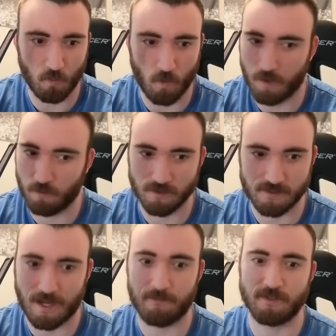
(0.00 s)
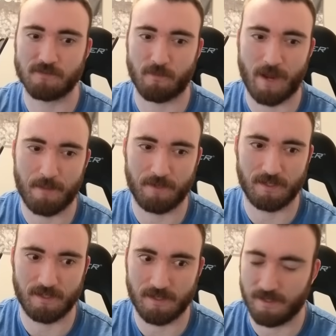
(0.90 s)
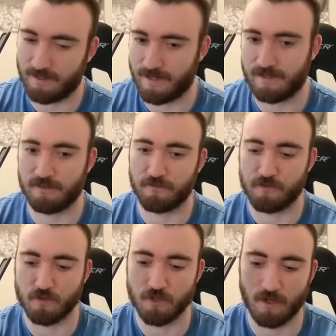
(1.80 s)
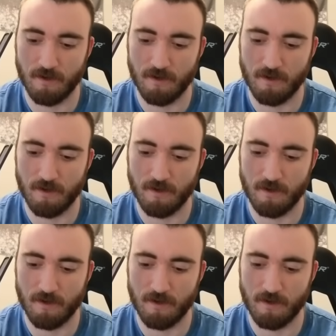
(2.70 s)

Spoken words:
what will stop this from happening again in the future?